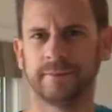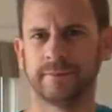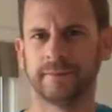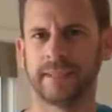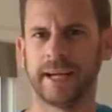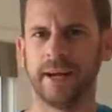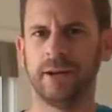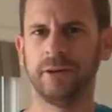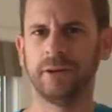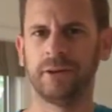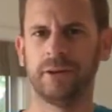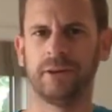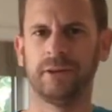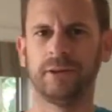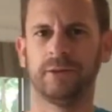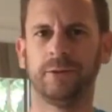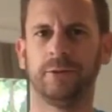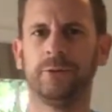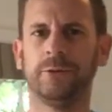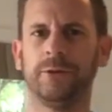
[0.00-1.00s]
How
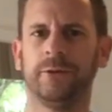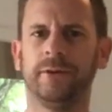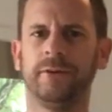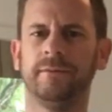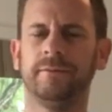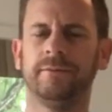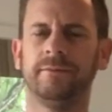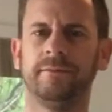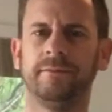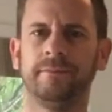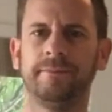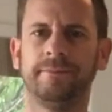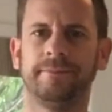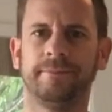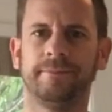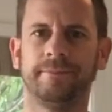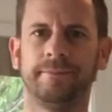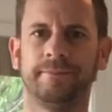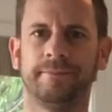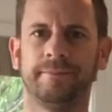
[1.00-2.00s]
long, Lord?
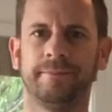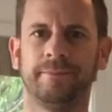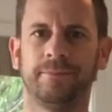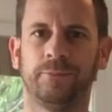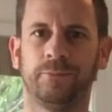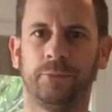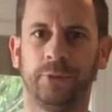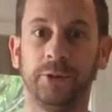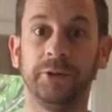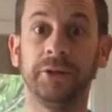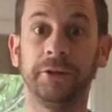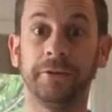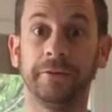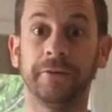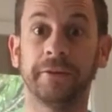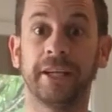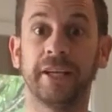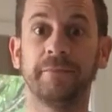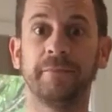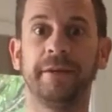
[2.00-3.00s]
Will you
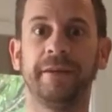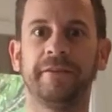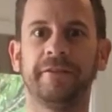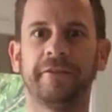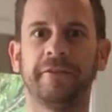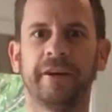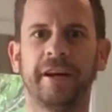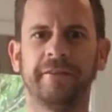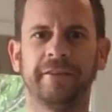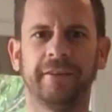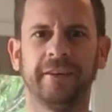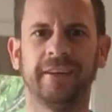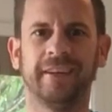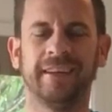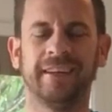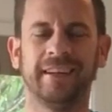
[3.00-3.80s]
forget me forever?